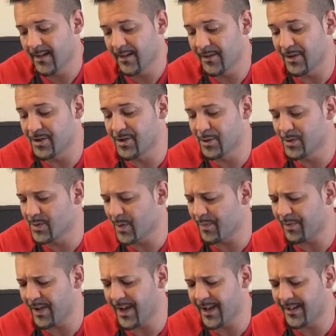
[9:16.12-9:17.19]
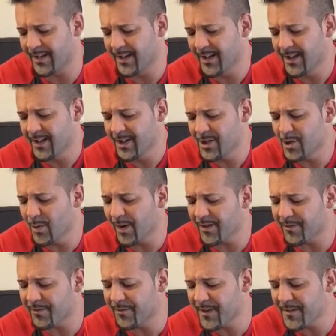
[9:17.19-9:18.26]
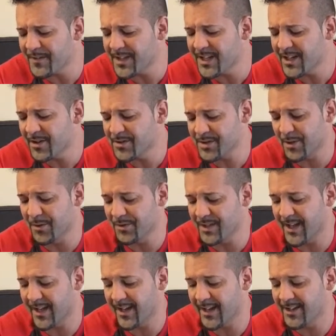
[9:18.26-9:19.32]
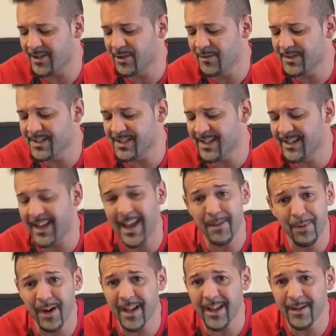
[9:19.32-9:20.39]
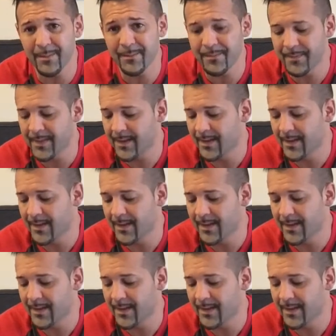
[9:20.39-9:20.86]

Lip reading: The Jews replied, you aren't 50 years old yet, and you've seen Abraham?